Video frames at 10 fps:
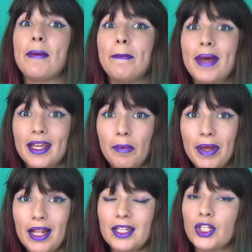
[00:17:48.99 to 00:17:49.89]
mega
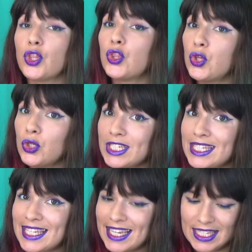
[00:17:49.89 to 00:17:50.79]
palette in
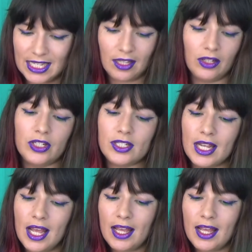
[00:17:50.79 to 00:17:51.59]
36 colors,